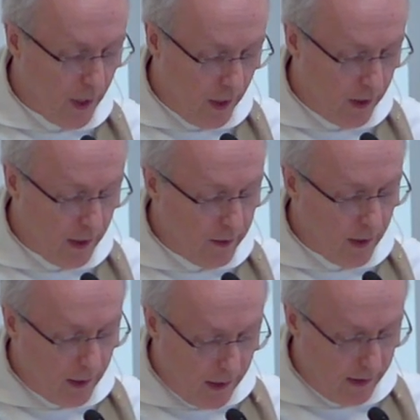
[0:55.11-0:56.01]
earning the
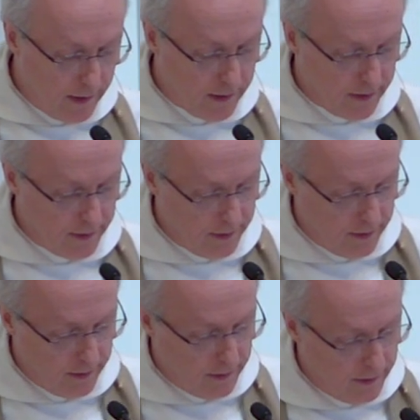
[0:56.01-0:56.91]
least.
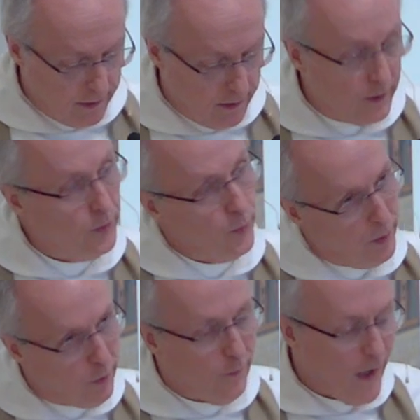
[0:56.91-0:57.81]
We
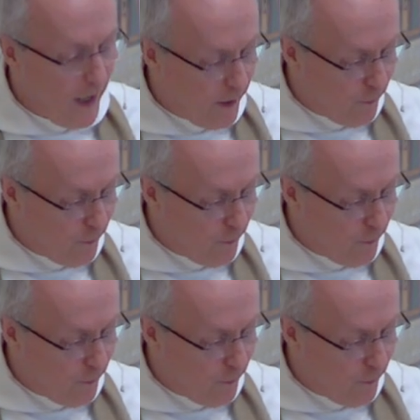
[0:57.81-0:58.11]
provide a